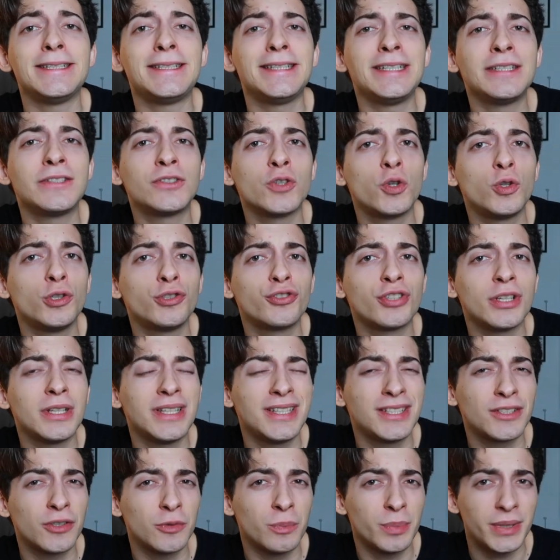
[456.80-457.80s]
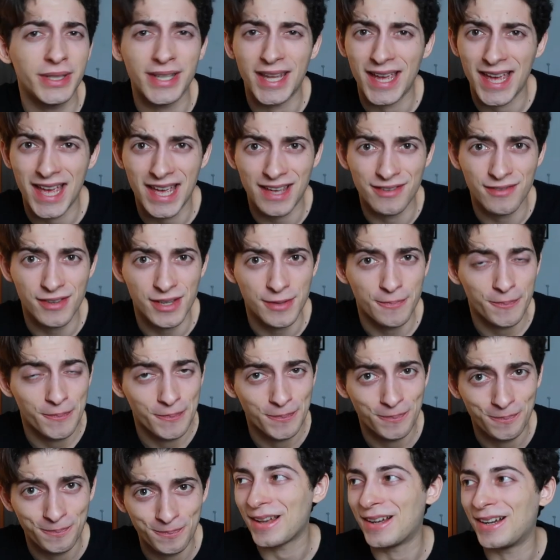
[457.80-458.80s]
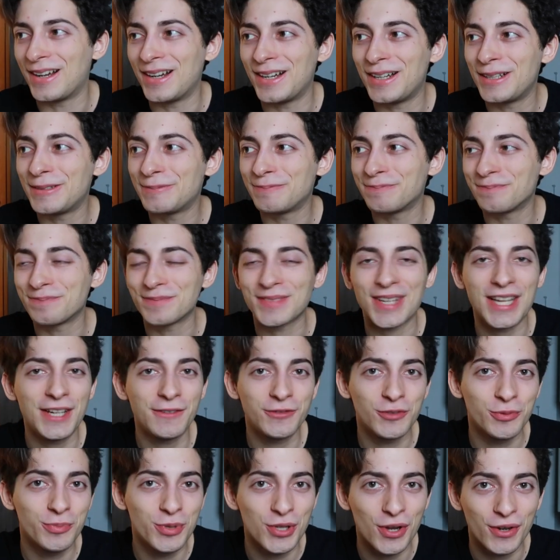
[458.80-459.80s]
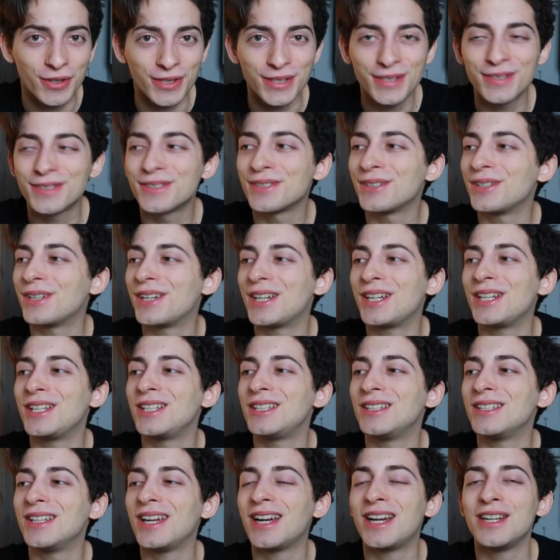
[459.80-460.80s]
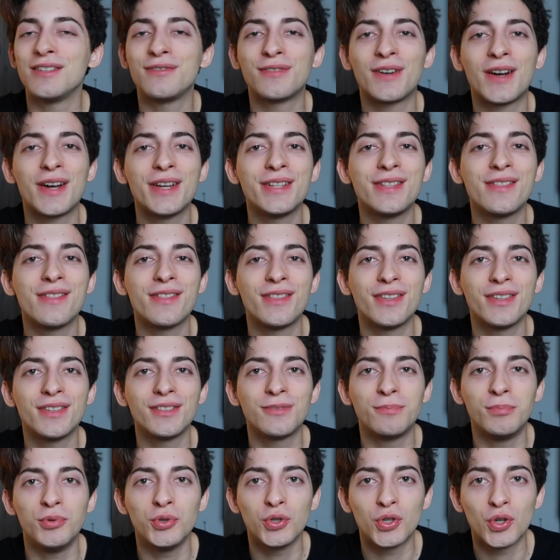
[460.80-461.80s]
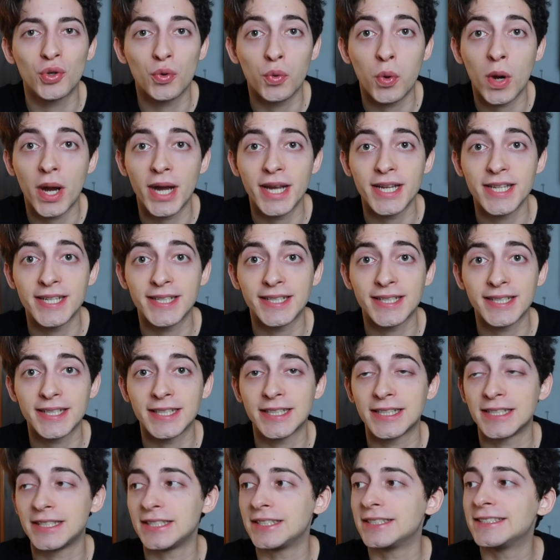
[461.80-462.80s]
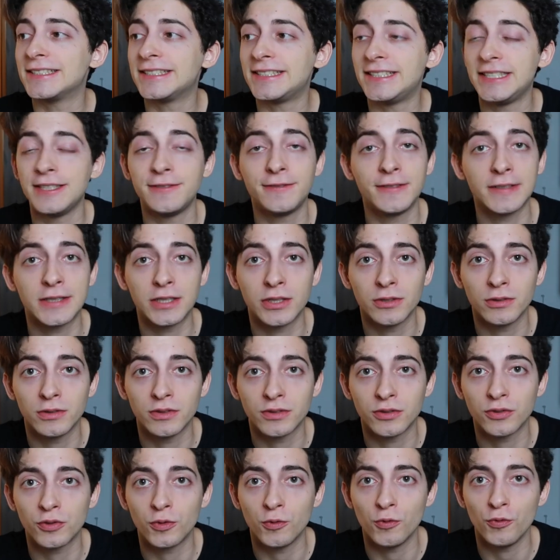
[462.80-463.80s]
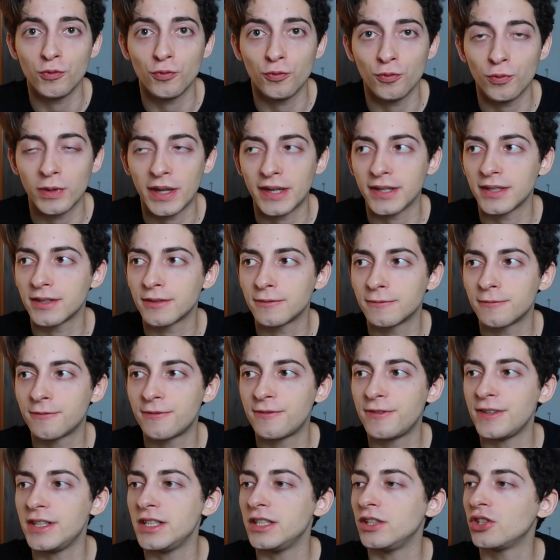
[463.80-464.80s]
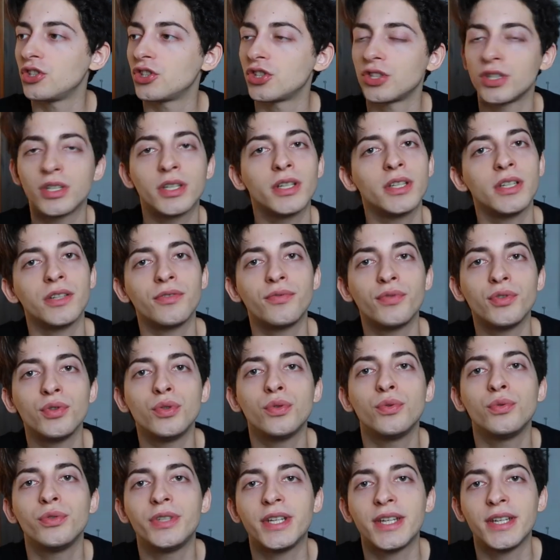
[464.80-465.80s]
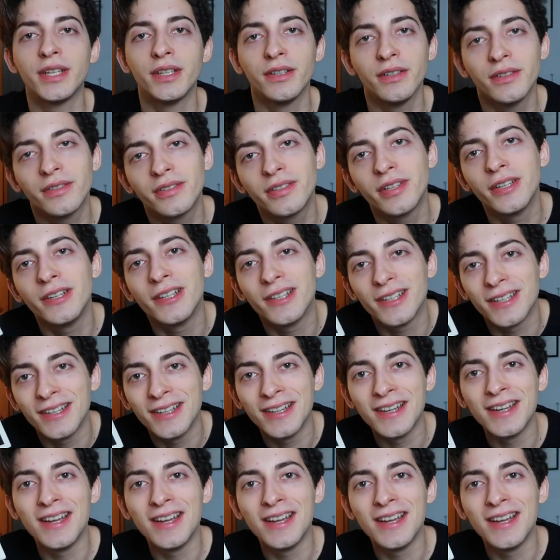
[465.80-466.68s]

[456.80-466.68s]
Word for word: It is also a little bit heavy. Um, I have to be honest. Uh, I find this book quite difficult to like finish in a few days.